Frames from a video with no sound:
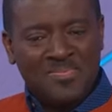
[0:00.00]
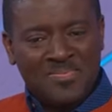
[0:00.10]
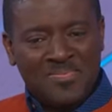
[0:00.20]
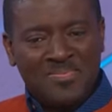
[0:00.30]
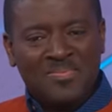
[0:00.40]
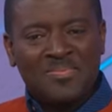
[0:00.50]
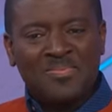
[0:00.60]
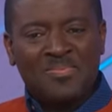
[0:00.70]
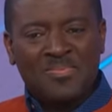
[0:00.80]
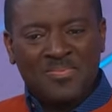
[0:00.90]

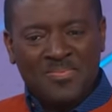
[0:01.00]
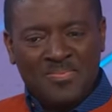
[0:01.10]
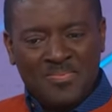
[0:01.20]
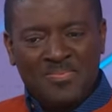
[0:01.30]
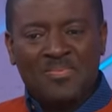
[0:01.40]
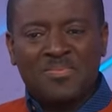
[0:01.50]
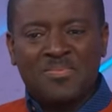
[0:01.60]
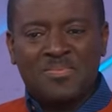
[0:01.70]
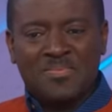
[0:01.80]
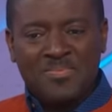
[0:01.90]

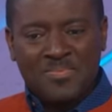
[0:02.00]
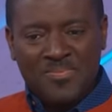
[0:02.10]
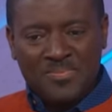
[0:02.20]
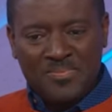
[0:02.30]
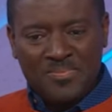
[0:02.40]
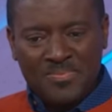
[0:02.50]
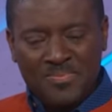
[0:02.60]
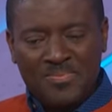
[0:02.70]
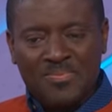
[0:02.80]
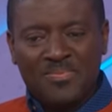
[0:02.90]

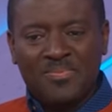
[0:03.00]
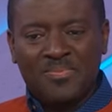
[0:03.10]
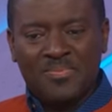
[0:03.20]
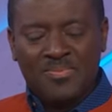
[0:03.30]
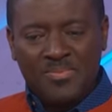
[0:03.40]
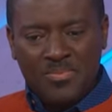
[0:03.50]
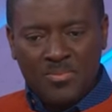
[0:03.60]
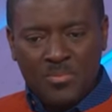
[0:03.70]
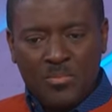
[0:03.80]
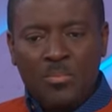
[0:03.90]

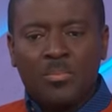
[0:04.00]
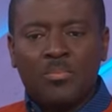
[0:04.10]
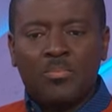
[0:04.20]
(silent)